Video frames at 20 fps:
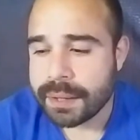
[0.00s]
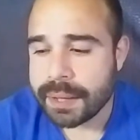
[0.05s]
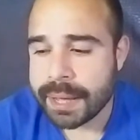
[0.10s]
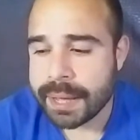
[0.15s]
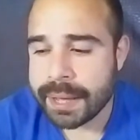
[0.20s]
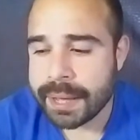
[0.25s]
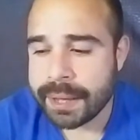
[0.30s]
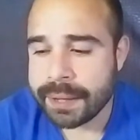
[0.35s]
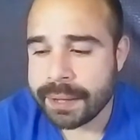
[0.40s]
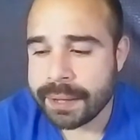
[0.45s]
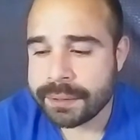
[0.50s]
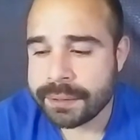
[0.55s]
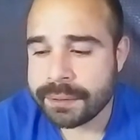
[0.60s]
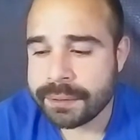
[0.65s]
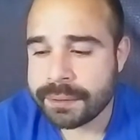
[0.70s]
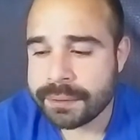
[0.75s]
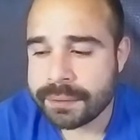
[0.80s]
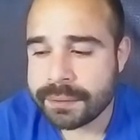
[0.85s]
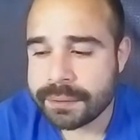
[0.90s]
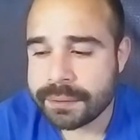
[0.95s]

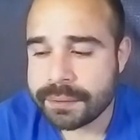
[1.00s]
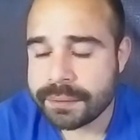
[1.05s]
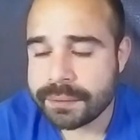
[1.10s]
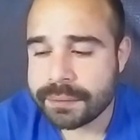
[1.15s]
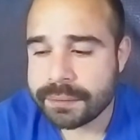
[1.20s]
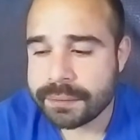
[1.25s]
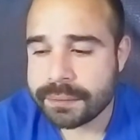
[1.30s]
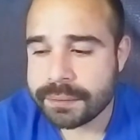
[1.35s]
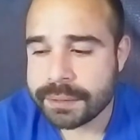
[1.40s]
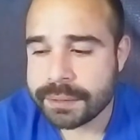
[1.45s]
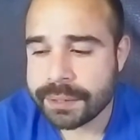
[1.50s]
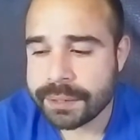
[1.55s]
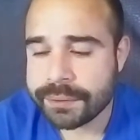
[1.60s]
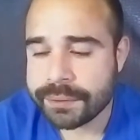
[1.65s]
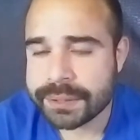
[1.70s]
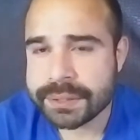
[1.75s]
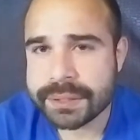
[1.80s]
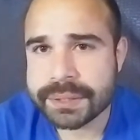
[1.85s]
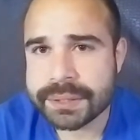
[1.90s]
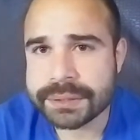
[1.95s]
and you know,
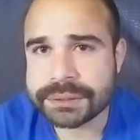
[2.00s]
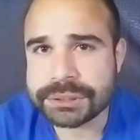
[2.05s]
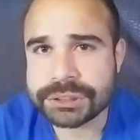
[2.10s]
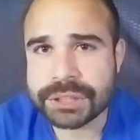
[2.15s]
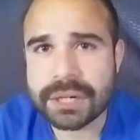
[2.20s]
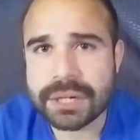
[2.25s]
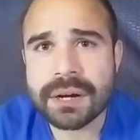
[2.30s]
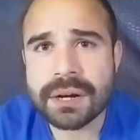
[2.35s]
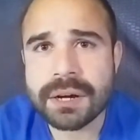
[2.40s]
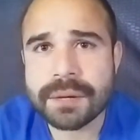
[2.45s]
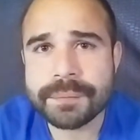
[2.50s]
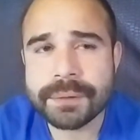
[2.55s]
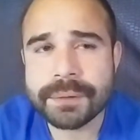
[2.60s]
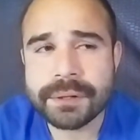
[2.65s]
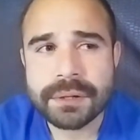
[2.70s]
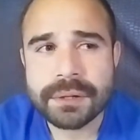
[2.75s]
into this job